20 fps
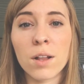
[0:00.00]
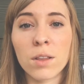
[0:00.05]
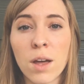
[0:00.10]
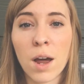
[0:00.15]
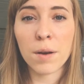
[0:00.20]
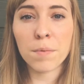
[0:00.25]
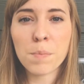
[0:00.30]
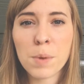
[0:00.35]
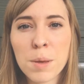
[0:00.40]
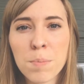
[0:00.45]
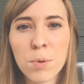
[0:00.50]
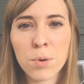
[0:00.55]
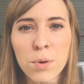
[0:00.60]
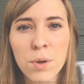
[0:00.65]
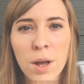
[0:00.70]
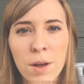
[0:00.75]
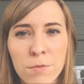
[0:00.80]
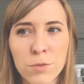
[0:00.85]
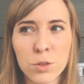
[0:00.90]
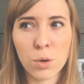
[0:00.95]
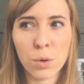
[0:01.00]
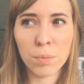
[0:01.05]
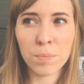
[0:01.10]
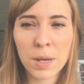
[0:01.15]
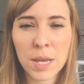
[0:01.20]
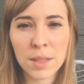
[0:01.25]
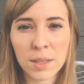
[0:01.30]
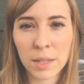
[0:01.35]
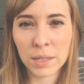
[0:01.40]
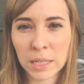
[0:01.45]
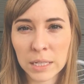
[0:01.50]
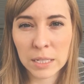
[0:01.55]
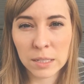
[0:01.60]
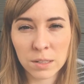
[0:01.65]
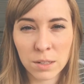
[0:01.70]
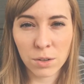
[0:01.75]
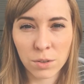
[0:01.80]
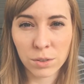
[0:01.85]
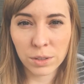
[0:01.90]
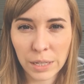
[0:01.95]
A lot of people have told me that this is
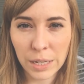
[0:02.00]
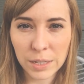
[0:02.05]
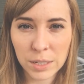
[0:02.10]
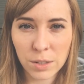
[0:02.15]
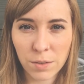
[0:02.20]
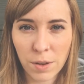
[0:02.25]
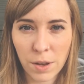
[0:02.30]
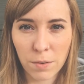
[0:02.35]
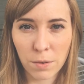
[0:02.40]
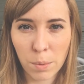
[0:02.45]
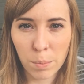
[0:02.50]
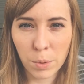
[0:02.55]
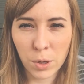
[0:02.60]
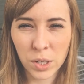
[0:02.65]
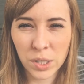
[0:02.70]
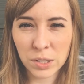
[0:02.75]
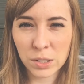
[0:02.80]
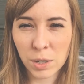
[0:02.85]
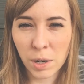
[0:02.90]
their least favorite book,